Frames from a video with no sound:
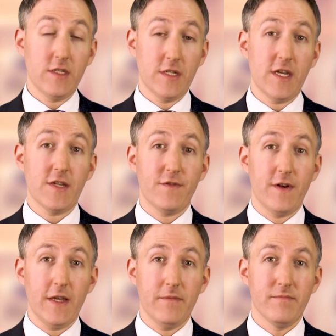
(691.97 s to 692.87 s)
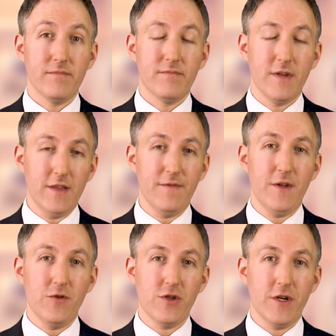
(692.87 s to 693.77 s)
successfully in the
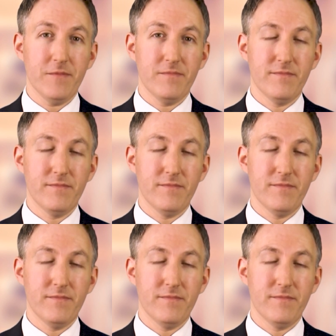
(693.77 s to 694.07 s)
future.